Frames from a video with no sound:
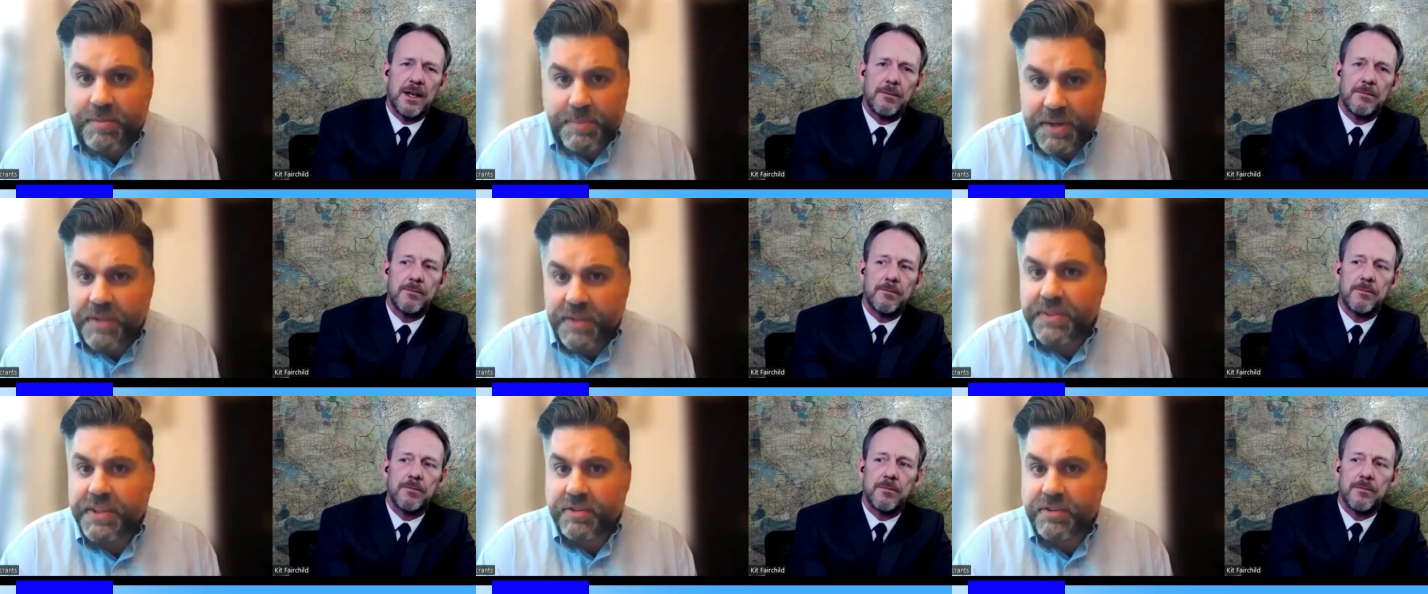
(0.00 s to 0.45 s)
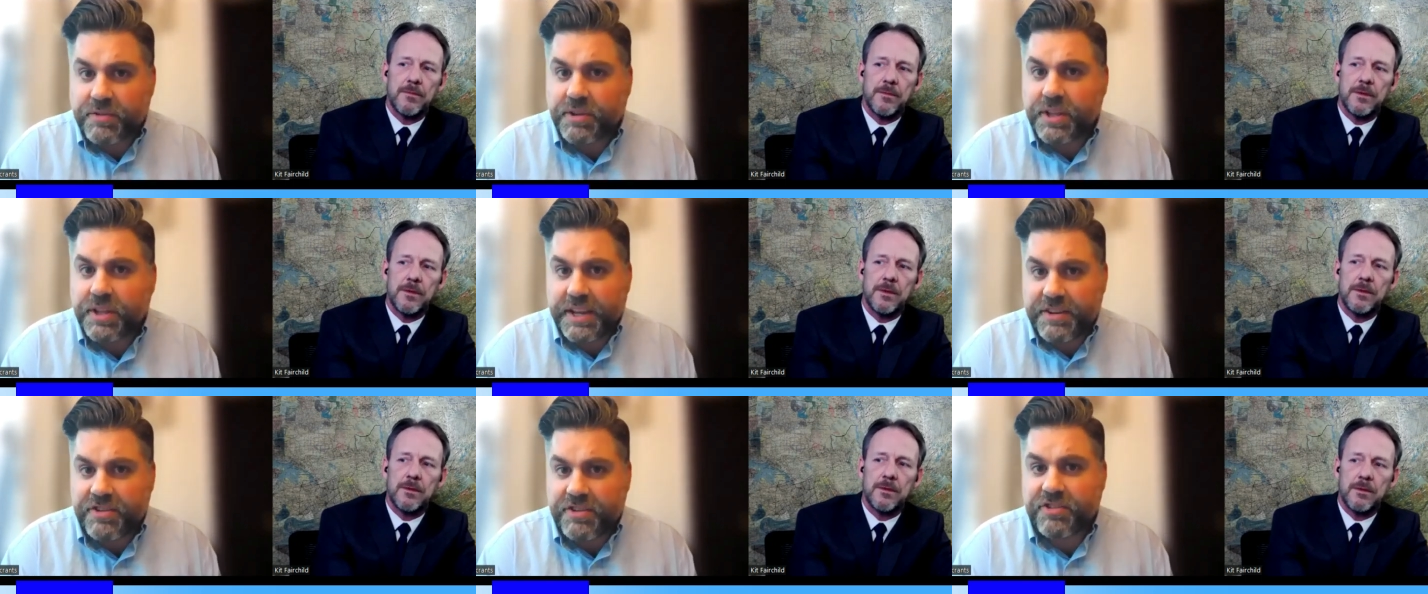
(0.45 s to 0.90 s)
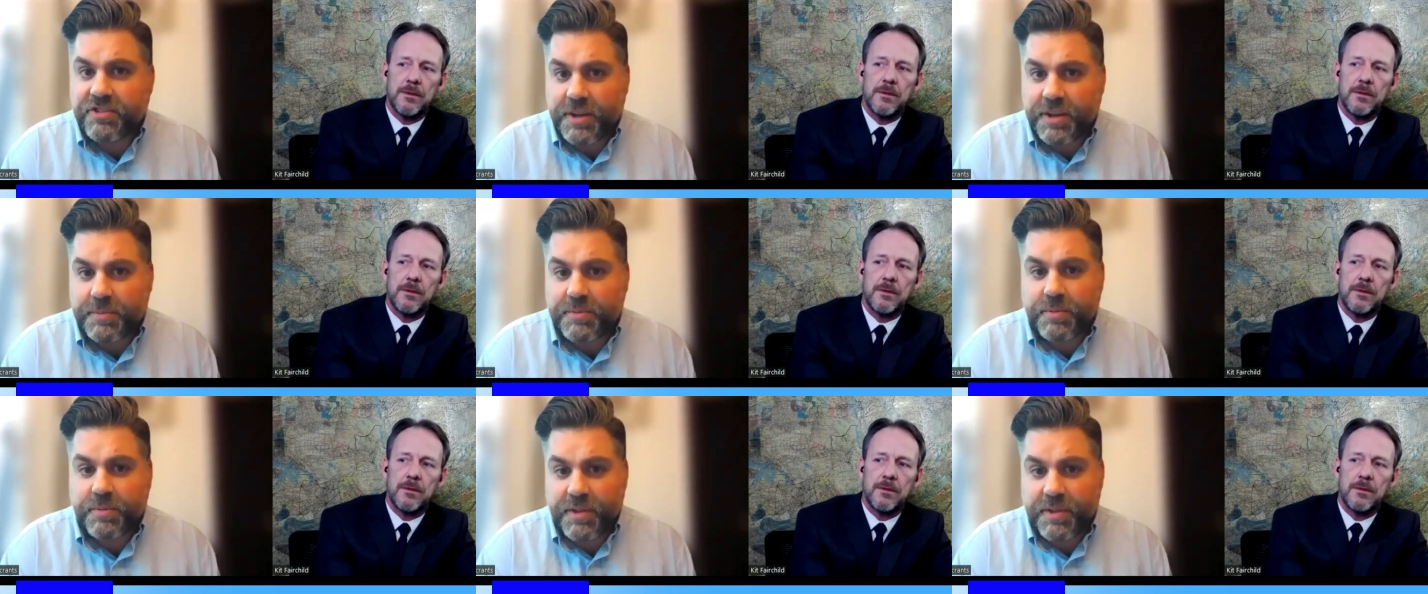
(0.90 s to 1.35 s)
Speaker 1: build these
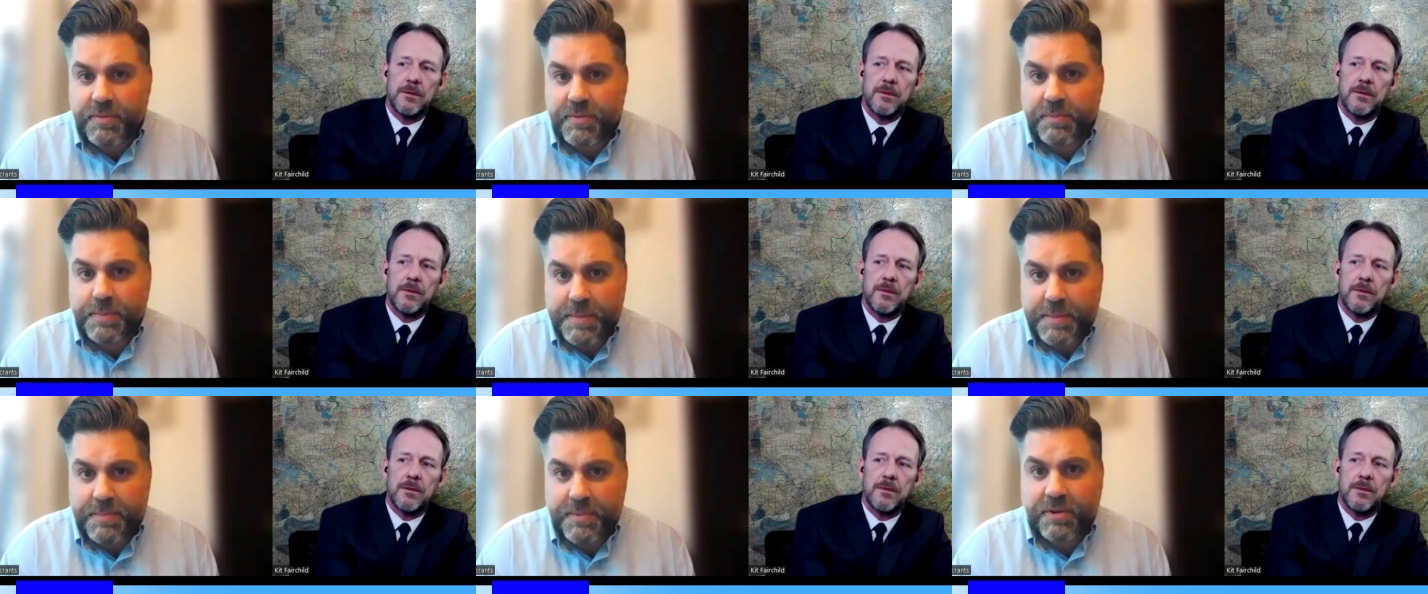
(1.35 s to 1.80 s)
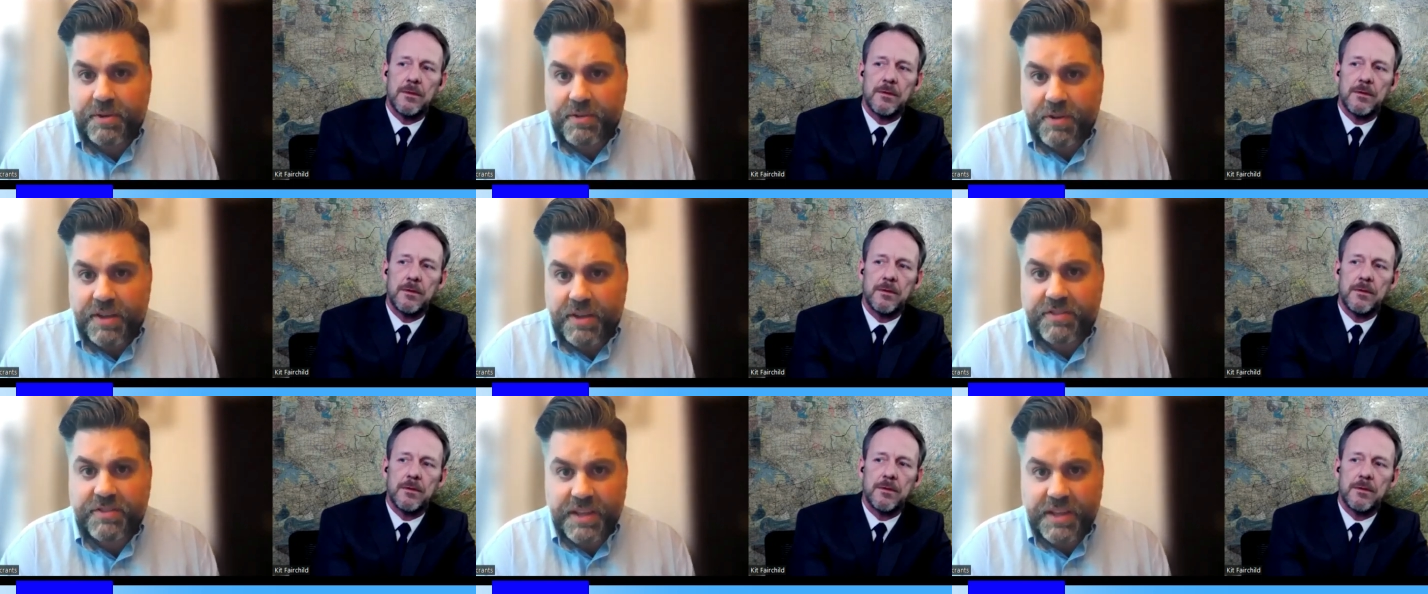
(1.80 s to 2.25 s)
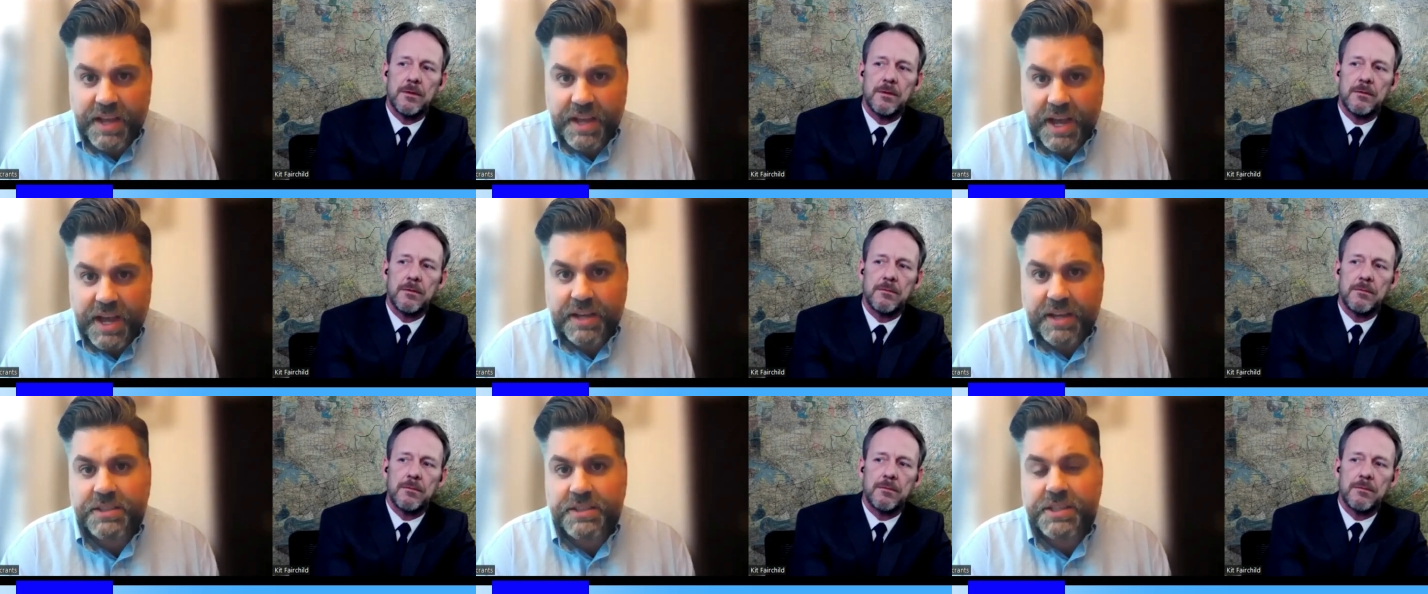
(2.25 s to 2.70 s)
relationships with people across the
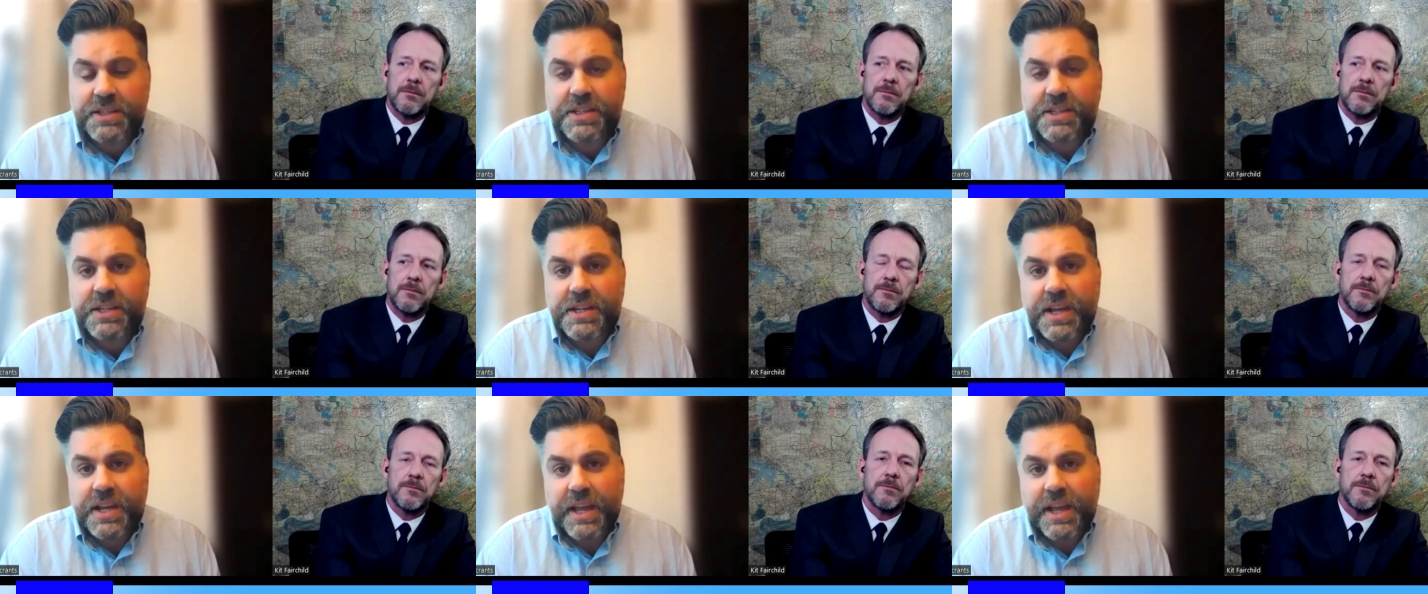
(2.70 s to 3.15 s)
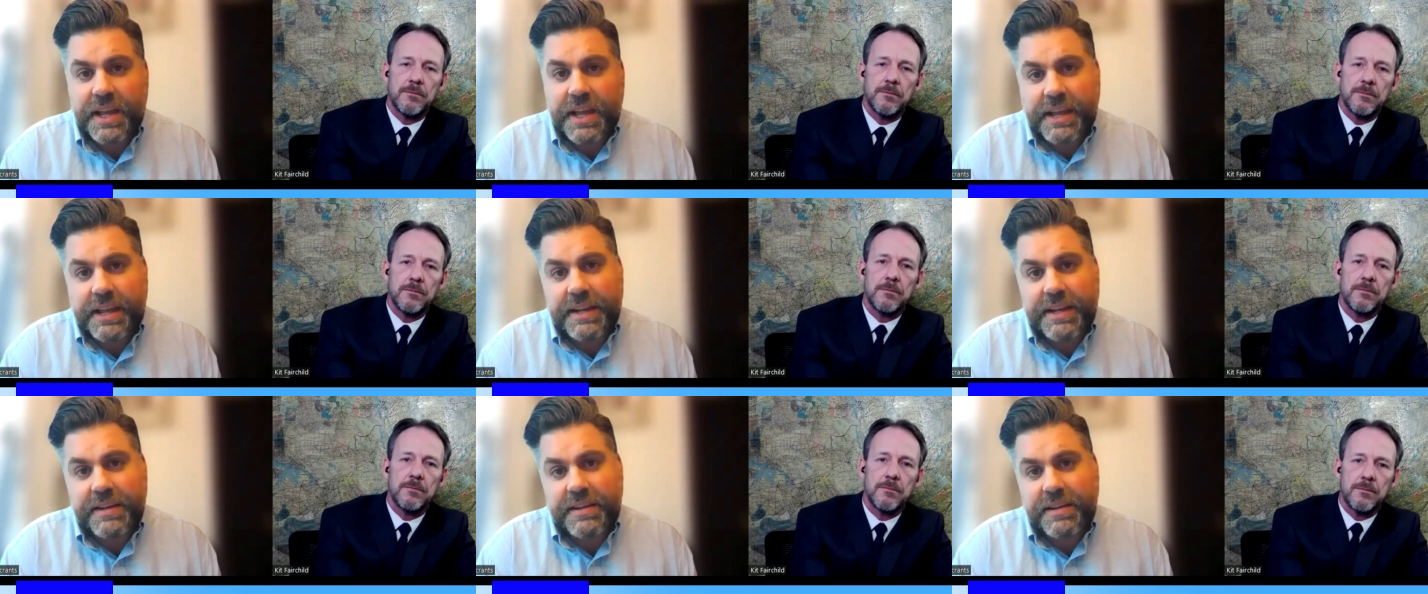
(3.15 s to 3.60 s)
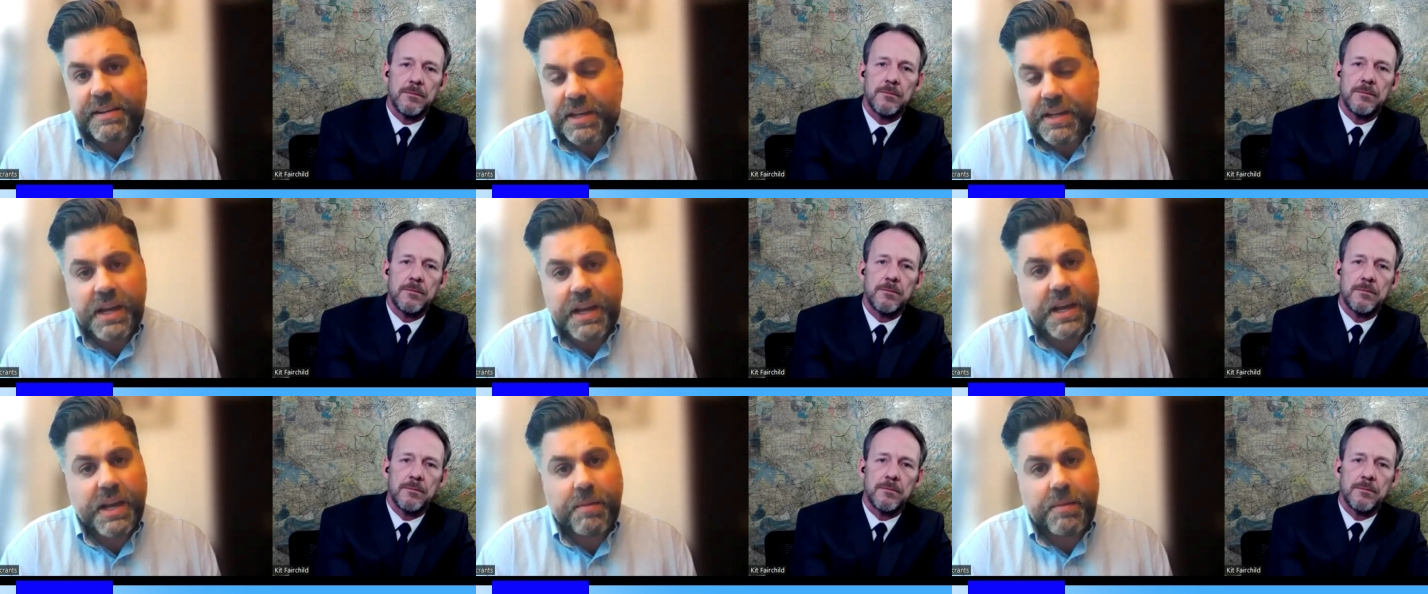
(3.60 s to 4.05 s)
aisle and
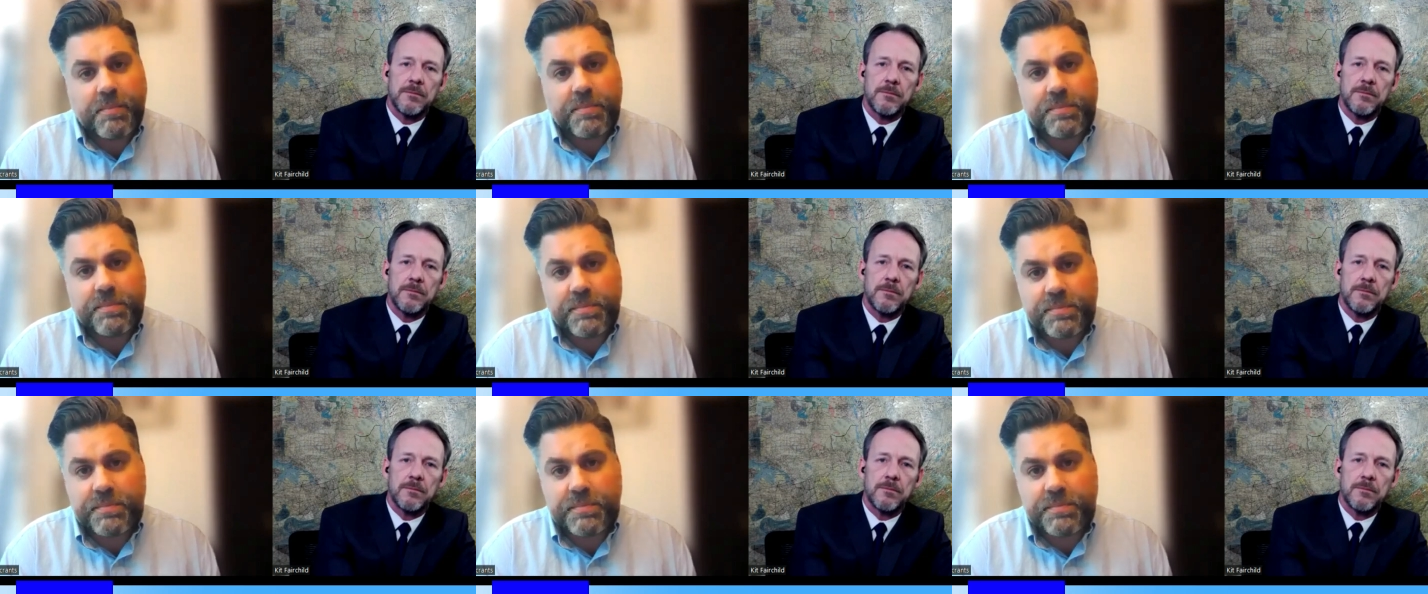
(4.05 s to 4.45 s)
um